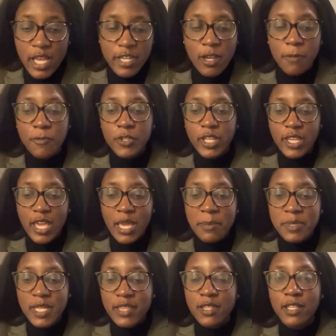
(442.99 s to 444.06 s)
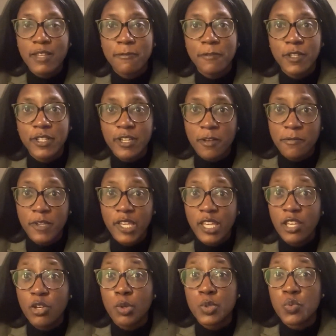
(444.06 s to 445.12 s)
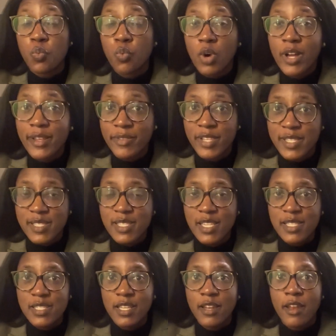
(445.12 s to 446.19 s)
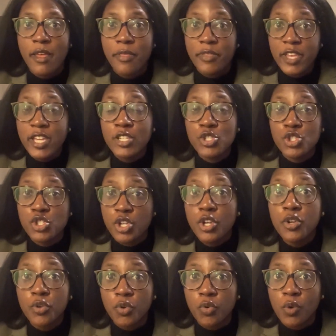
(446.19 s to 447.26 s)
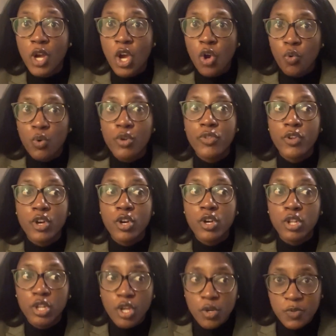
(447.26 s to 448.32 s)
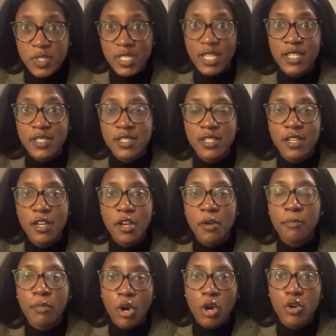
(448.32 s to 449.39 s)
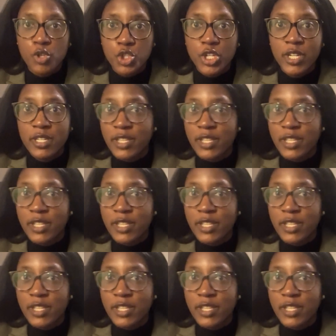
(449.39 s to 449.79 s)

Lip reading: Now, for the games that the Philadelphia Eagles won this season, these 2 were the closest margin.